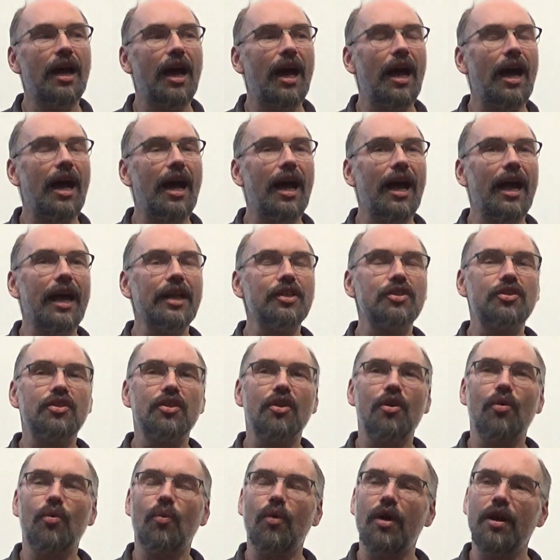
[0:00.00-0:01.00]
And
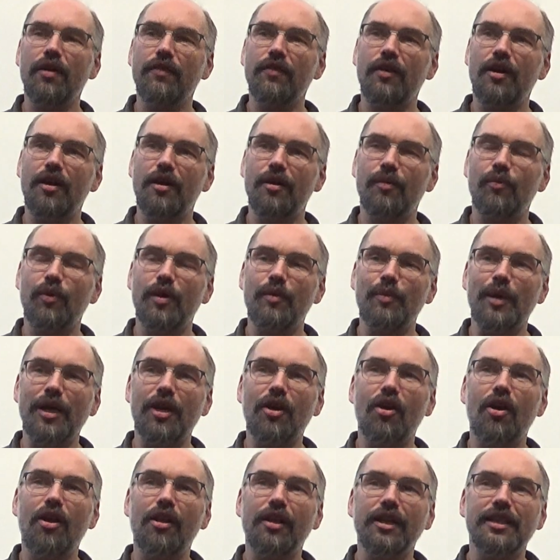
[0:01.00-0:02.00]
so one of my
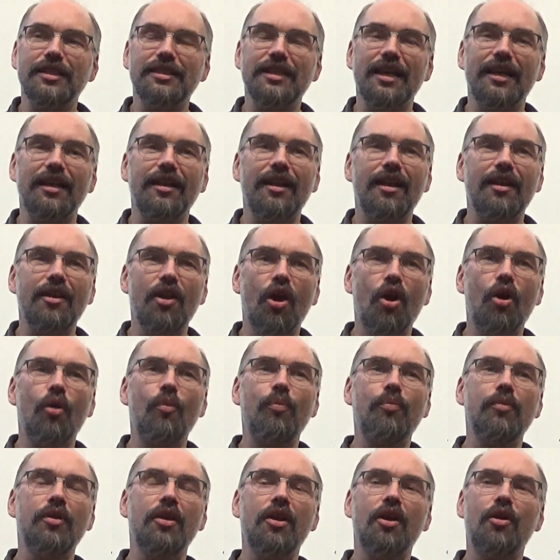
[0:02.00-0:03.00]
colleagues said,
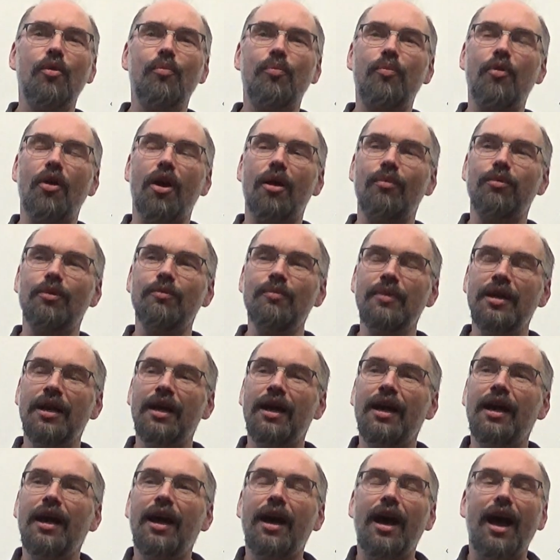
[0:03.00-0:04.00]
no problem.
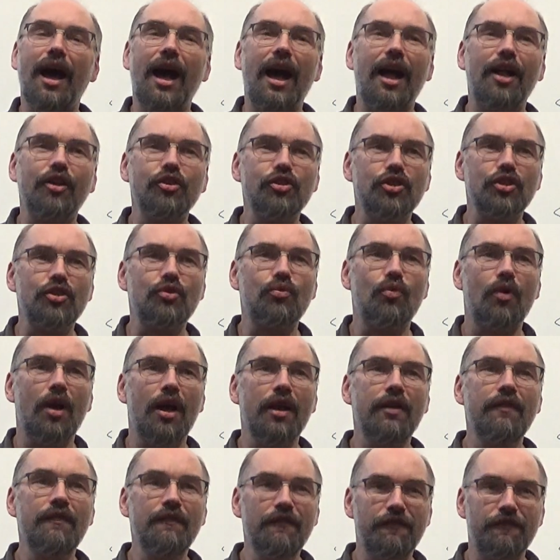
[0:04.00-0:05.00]
I'll just
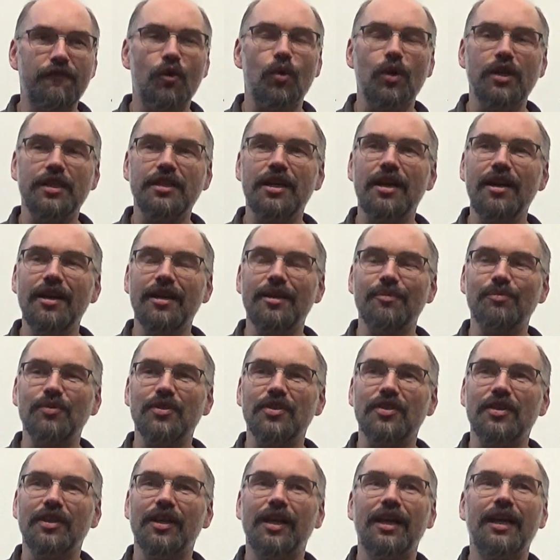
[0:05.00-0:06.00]
run 4 times,